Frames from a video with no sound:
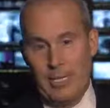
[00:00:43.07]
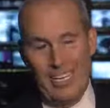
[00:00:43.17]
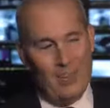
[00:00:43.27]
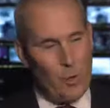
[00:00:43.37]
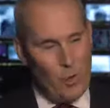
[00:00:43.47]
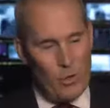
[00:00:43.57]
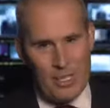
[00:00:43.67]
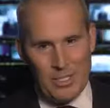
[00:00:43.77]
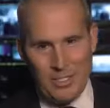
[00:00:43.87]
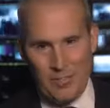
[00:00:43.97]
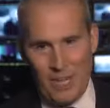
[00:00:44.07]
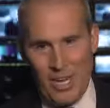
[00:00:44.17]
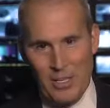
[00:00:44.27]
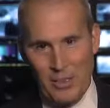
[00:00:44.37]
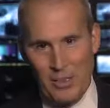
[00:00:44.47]
Now, if all else
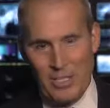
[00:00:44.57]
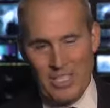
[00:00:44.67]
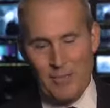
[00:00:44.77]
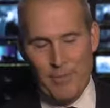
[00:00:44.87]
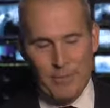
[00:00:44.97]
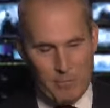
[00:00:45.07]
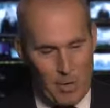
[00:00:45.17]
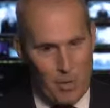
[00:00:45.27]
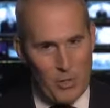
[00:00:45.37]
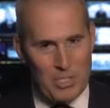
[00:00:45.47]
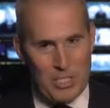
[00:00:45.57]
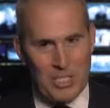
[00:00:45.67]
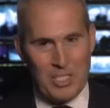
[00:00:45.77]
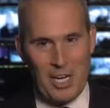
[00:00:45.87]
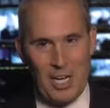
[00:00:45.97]
fails, most of
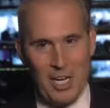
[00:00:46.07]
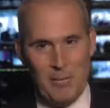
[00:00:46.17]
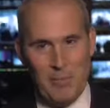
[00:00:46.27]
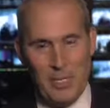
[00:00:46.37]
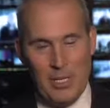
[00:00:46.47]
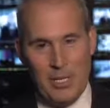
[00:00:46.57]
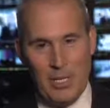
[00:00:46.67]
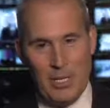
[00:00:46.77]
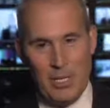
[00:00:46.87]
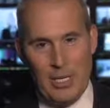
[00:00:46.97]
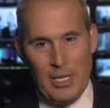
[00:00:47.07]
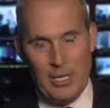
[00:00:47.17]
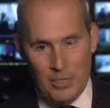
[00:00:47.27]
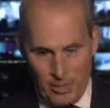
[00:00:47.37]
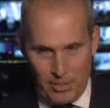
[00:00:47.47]
the time
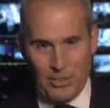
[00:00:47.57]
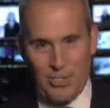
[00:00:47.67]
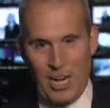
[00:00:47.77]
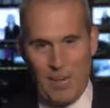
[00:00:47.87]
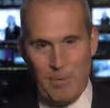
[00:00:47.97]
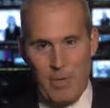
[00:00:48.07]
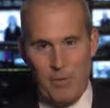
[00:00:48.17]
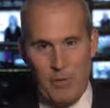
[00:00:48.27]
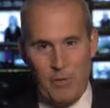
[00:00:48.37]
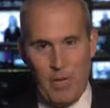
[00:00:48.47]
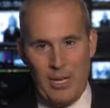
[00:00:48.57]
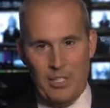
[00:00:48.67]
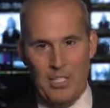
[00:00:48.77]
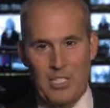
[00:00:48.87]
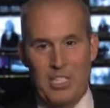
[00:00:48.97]
you're in good shape if you
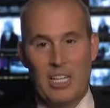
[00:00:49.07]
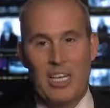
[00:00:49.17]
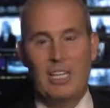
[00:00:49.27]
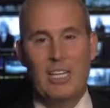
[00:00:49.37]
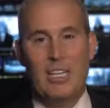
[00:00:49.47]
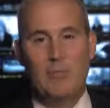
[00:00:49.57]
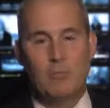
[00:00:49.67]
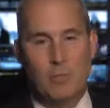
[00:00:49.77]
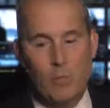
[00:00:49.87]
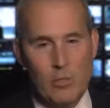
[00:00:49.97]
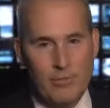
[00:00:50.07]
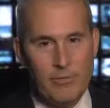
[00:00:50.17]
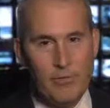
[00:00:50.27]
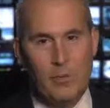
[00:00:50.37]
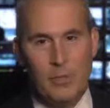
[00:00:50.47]
dress slightly more
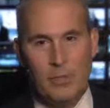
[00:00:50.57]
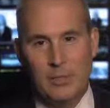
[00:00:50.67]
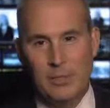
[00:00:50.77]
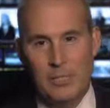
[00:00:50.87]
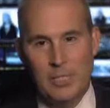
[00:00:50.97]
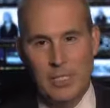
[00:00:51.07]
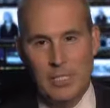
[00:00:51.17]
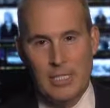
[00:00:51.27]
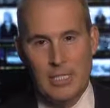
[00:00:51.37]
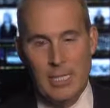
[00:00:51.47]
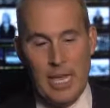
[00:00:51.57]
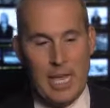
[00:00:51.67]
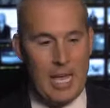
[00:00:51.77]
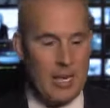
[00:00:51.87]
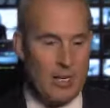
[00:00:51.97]
formal
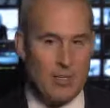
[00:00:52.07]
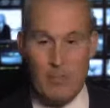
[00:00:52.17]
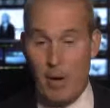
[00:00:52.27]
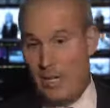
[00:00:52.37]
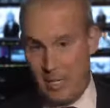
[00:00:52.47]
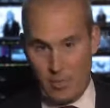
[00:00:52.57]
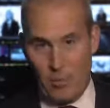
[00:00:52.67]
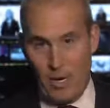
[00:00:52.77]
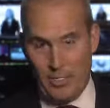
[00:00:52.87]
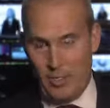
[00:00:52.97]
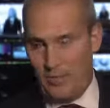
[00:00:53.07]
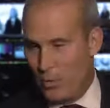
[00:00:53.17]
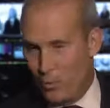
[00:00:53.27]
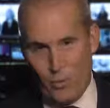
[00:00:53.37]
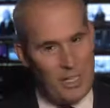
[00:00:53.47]
than you might otherwise. So if
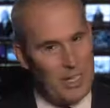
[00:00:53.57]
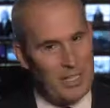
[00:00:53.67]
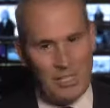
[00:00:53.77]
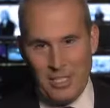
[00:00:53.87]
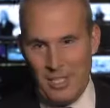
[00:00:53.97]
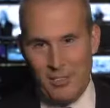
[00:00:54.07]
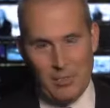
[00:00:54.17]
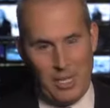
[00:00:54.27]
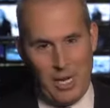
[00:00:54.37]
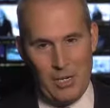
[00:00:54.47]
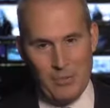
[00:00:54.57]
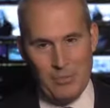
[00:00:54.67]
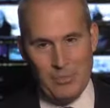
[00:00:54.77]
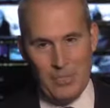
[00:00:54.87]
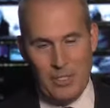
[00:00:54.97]
you really don't know,
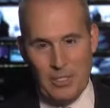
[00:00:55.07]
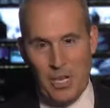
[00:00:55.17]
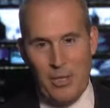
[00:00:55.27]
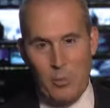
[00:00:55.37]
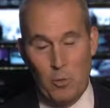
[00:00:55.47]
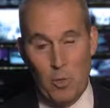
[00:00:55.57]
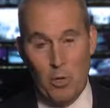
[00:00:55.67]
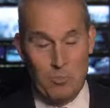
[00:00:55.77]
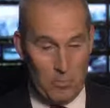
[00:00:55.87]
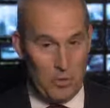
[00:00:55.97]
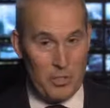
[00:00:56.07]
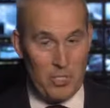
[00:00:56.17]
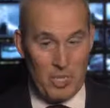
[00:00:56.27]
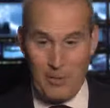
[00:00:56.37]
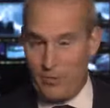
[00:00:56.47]
there's nothing wrong most
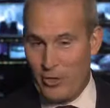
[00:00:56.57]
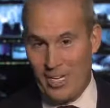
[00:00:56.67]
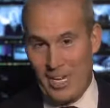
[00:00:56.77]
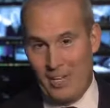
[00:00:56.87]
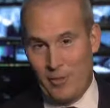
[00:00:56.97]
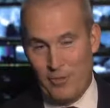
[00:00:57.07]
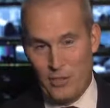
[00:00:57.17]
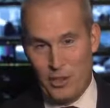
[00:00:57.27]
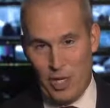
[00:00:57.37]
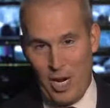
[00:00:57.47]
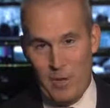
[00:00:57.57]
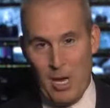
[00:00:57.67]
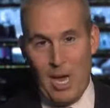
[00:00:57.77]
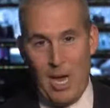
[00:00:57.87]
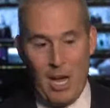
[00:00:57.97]
of the time for any kind of office job
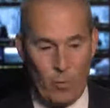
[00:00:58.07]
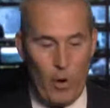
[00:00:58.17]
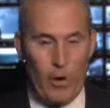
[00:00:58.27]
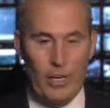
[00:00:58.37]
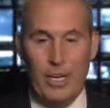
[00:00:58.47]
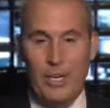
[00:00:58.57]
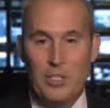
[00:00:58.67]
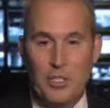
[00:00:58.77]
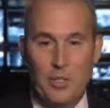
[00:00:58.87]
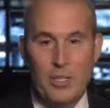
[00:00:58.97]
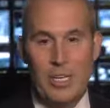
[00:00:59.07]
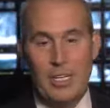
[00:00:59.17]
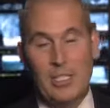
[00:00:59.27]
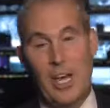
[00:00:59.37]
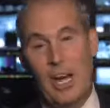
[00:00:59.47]
of wearing a suit and
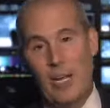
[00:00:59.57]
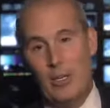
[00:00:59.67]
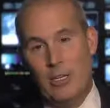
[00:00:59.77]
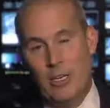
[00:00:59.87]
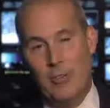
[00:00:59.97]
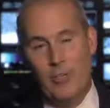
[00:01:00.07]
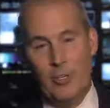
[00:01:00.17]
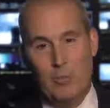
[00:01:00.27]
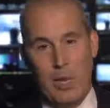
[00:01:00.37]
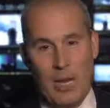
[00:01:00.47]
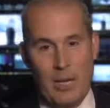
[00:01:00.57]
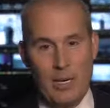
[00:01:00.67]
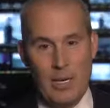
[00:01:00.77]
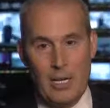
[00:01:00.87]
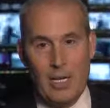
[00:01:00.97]
a tie if you're a man,
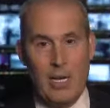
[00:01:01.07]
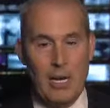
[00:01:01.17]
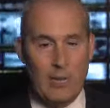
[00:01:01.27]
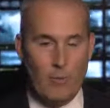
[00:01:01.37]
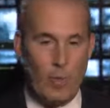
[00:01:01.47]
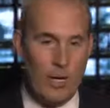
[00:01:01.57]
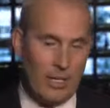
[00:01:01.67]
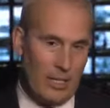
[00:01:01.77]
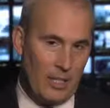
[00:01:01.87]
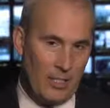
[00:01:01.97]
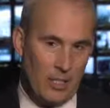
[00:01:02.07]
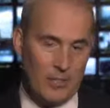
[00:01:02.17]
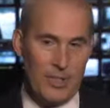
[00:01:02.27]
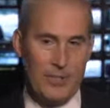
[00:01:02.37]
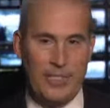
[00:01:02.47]
of wearing a
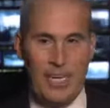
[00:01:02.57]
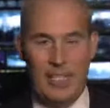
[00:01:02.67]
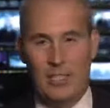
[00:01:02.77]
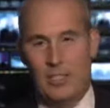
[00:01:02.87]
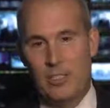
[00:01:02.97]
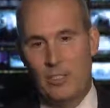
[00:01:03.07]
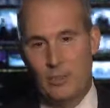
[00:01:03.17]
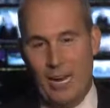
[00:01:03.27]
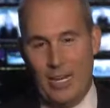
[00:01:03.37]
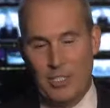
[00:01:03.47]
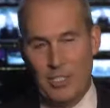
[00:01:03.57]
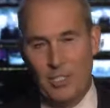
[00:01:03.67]
conservatively tailored dress